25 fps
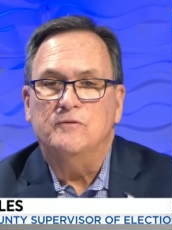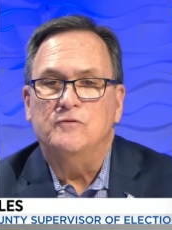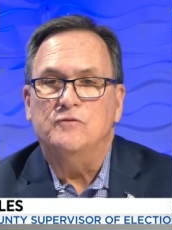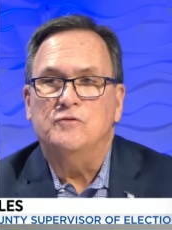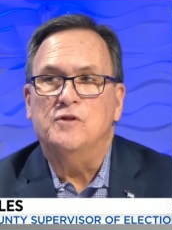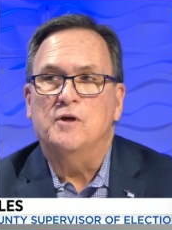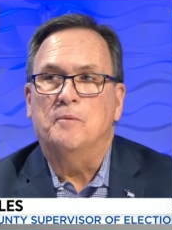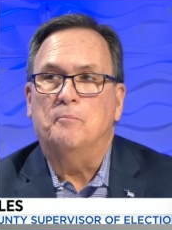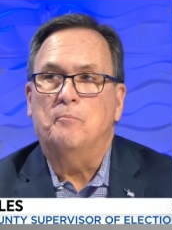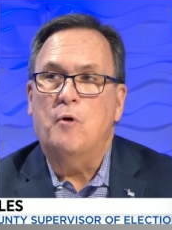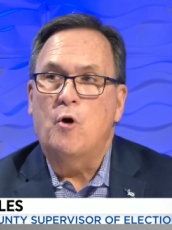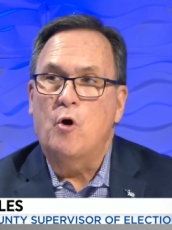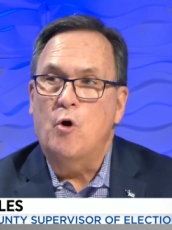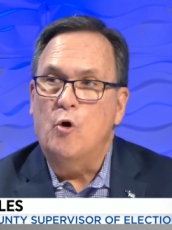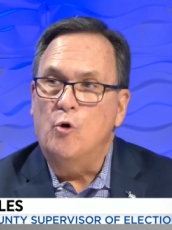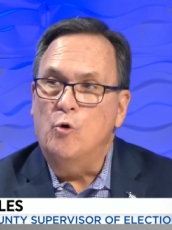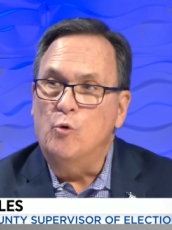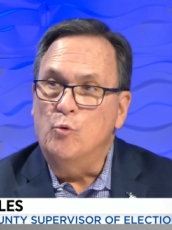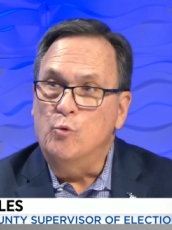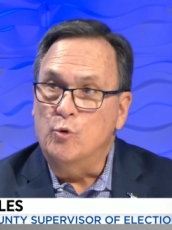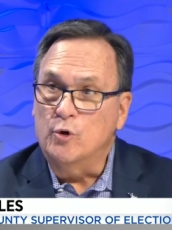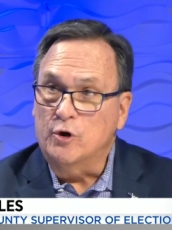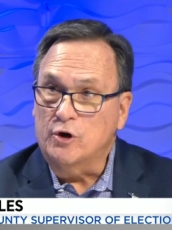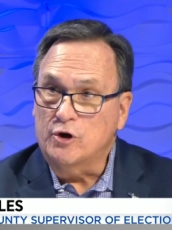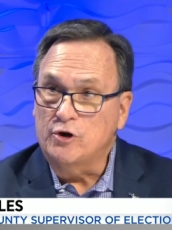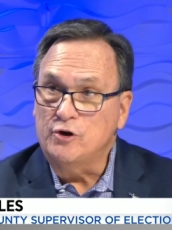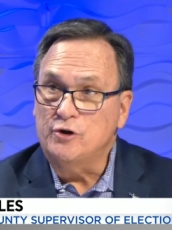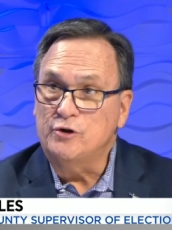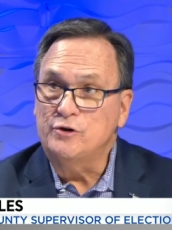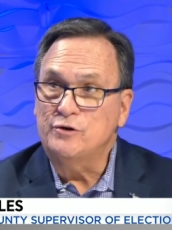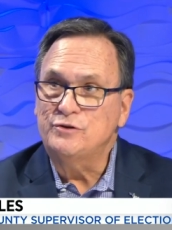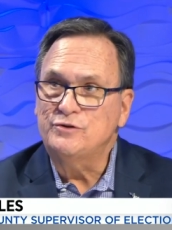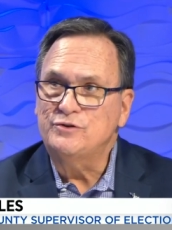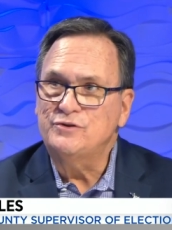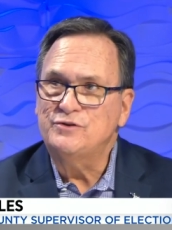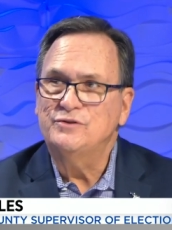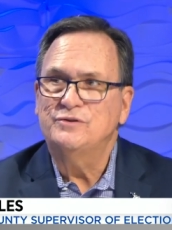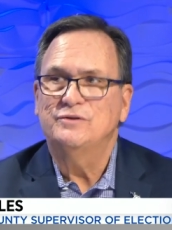The poll
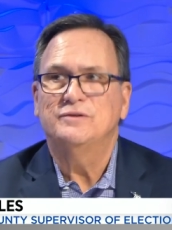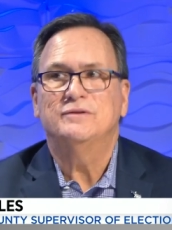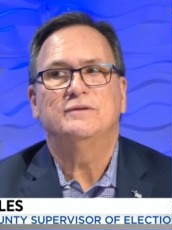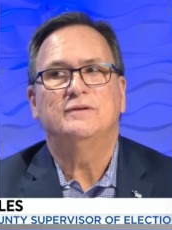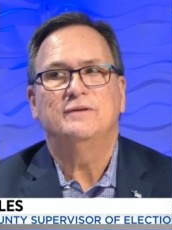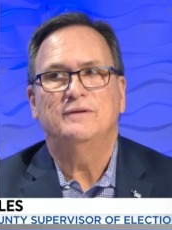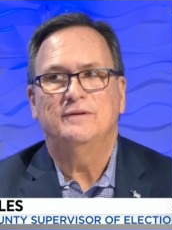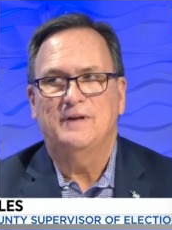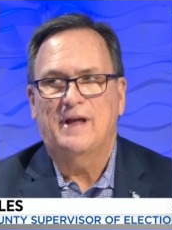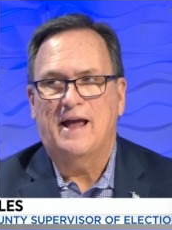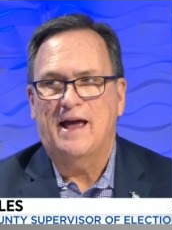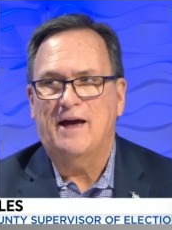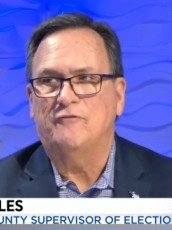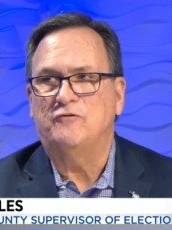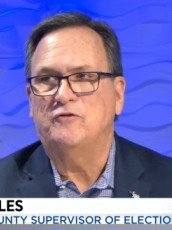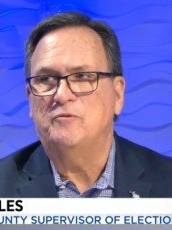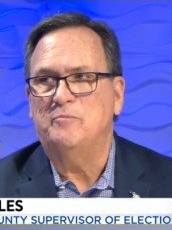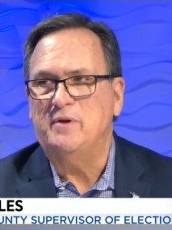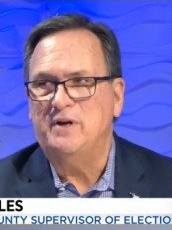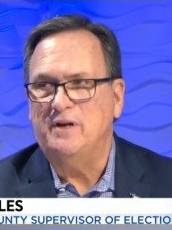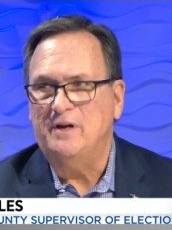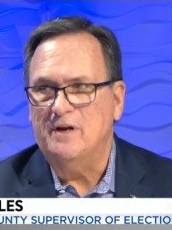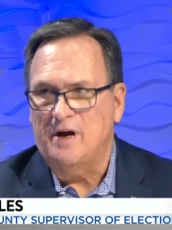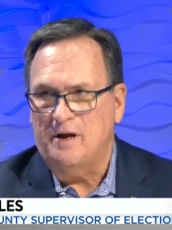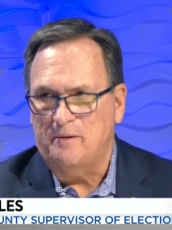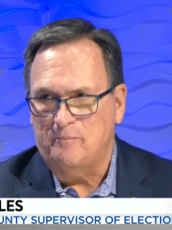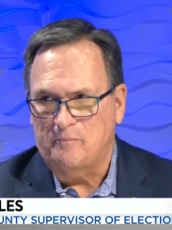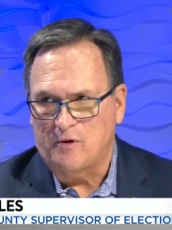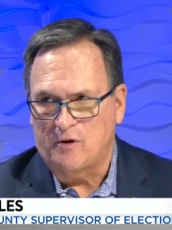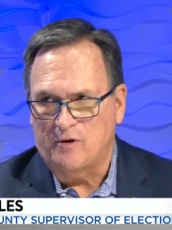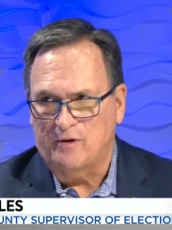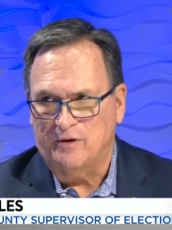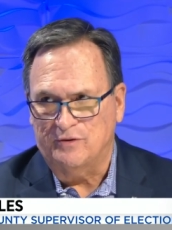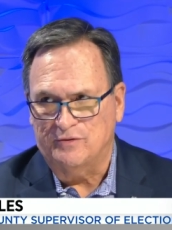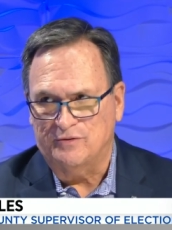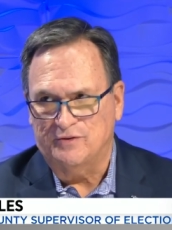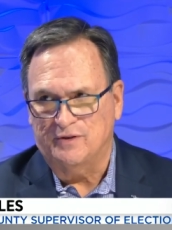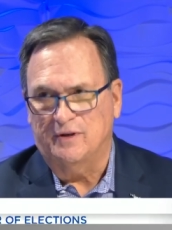workers have to be
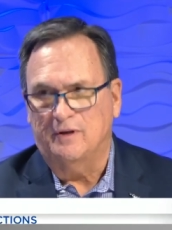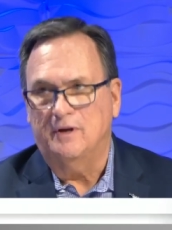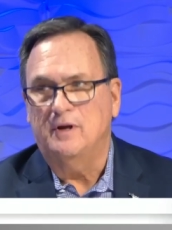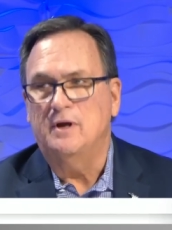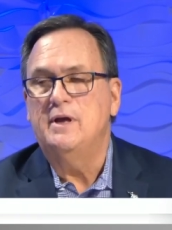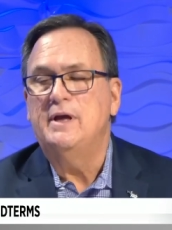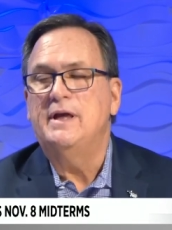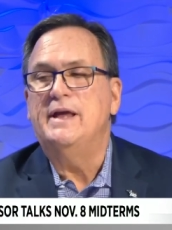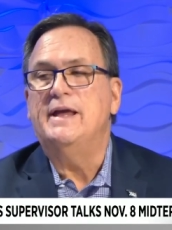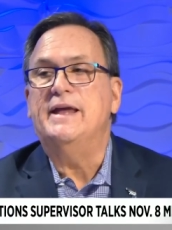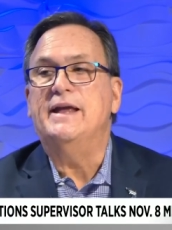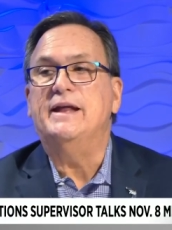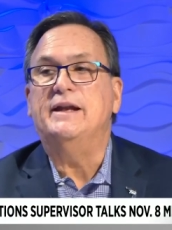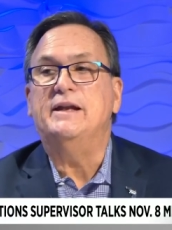nonpartisan. Mm -hmm.